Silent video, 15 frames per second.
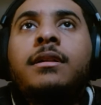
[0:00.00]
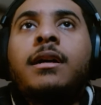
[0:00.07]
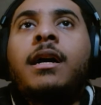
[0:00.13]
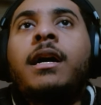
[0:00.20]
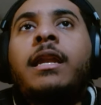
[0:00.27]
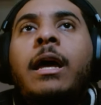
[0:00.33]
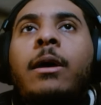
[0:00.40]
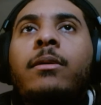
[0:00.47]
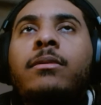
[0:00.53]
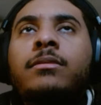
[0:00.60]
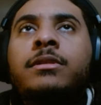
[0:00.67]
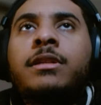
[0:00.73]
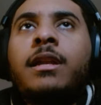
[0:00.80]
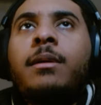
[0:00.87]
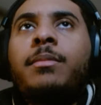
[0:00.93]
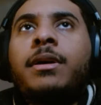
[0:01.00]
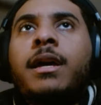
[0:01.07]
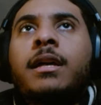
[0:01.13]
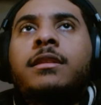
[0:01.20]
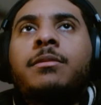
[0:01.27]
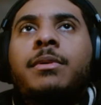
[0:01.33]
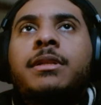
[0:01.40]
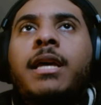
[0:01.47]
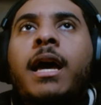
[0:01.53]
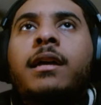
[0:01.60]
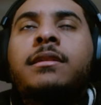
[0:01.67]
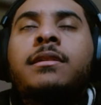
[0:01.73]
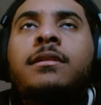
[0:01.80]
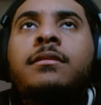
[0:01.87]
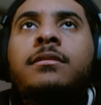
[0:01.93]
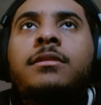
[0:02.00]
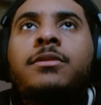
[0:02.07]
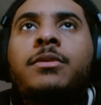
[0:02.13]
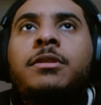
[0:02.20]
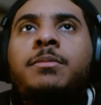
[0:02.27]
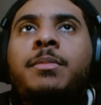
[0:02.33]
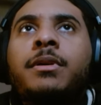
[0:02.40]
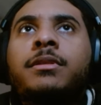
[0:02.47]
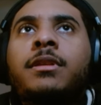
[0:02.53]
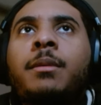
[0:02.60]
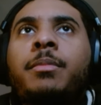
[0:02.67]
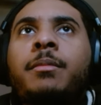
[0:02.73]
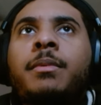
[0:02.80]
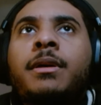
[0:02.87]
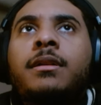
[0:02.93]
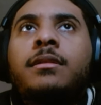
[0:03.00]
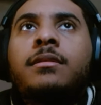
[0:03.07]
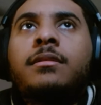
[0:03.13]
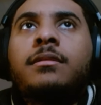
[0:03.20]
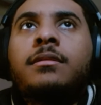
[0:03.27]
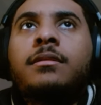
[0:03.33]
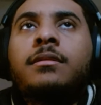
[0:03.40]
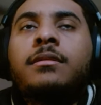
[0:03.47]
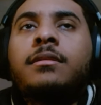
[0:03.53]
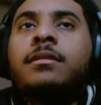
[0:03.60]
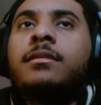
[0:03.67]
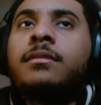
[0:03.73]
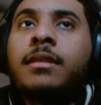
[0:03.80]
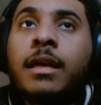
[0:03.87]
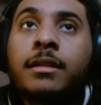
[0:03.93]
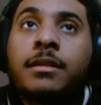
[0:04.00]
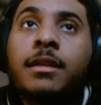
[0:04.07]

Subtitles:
Now, Janemba got some attacks in, so he's built up a bit. That